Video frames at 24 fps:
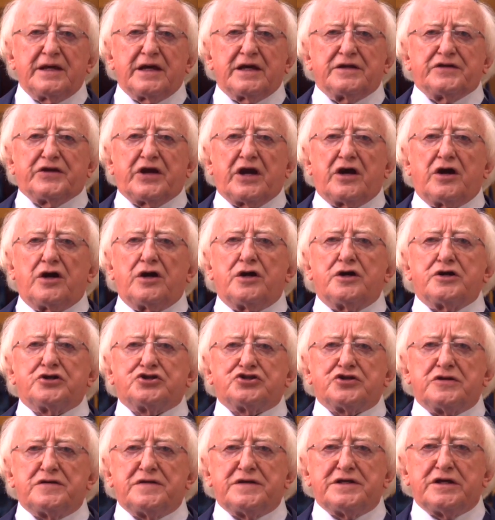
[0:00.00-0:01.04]
and the
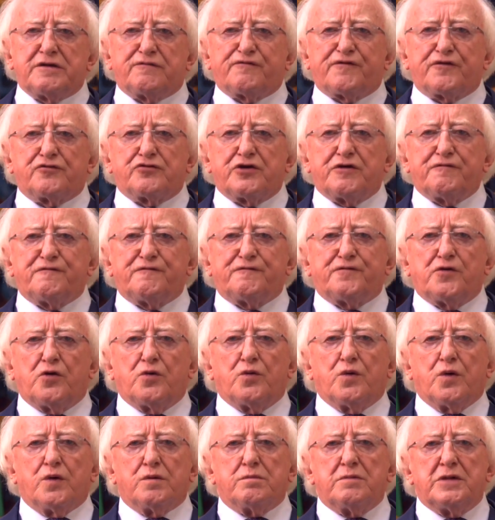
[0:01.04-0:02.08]
urgent need for
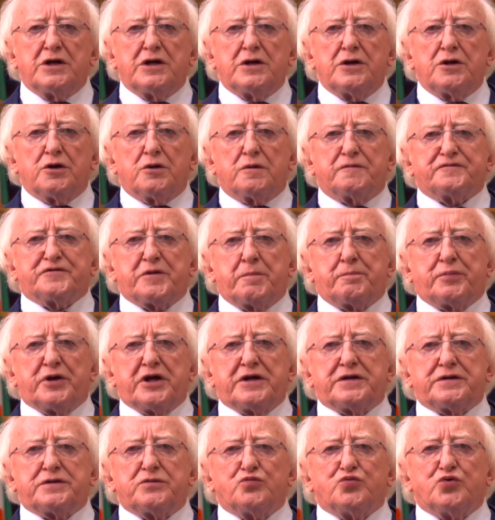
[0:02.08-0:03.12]
reform of the
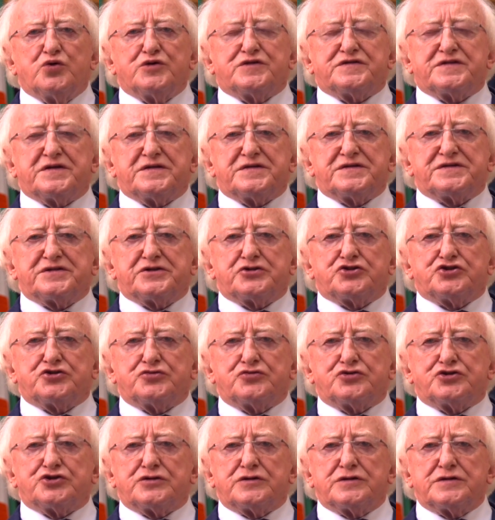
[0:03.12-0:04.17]
Bretton Woods
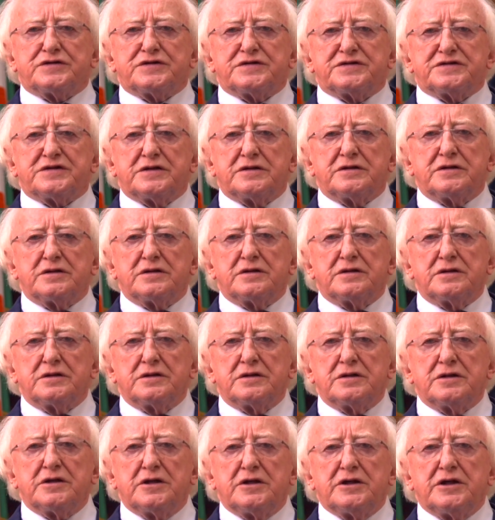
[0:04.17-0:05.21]
institutions.
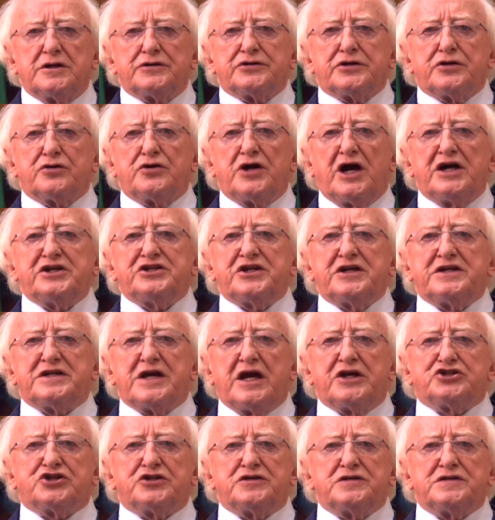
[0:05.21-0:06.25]
The United
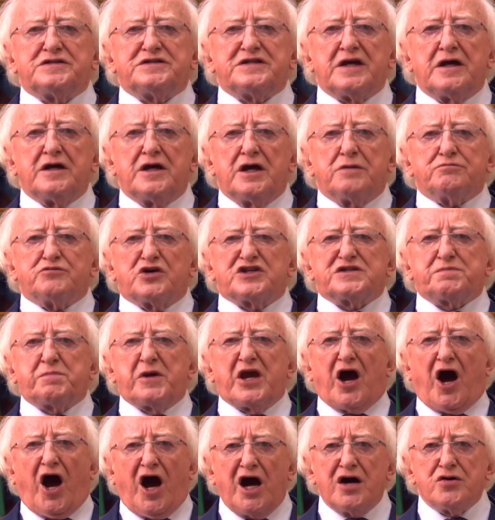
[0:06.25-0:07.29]
Nations must
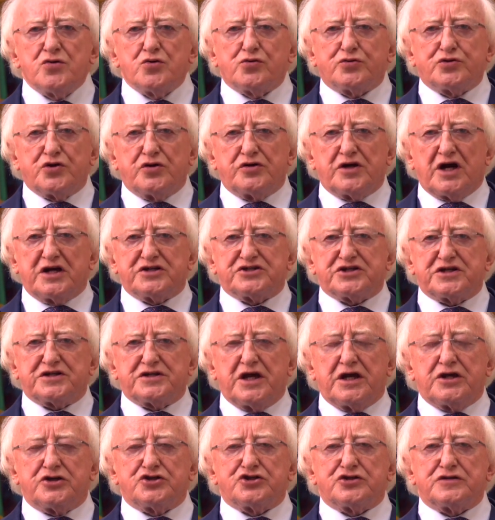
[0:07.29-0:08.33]
be our United
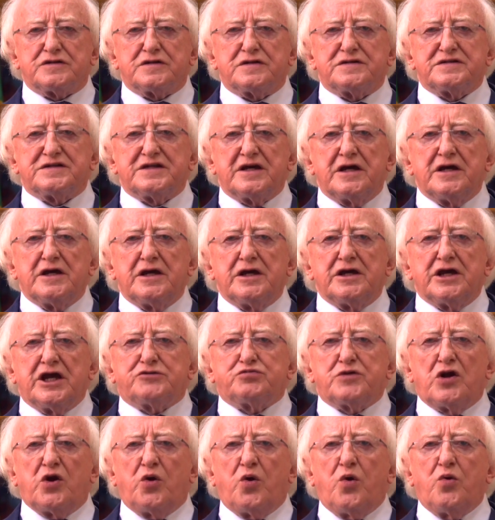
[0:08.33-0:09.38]
Nations. It
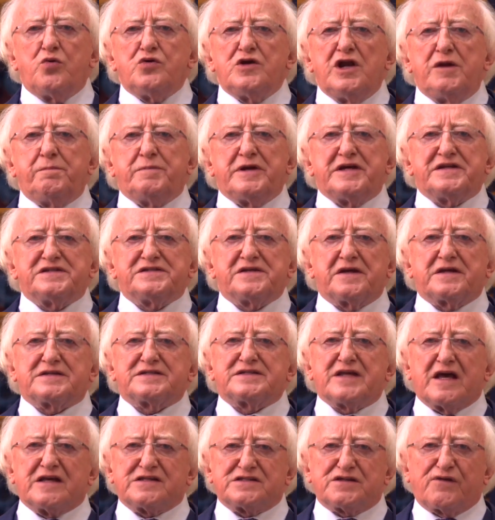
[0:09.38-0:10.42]
will only be
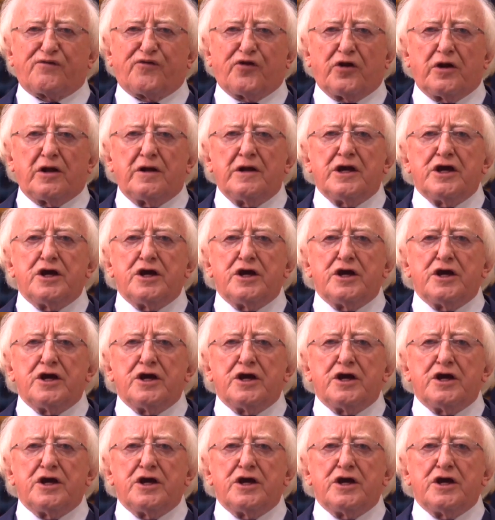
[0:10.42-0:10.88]
successful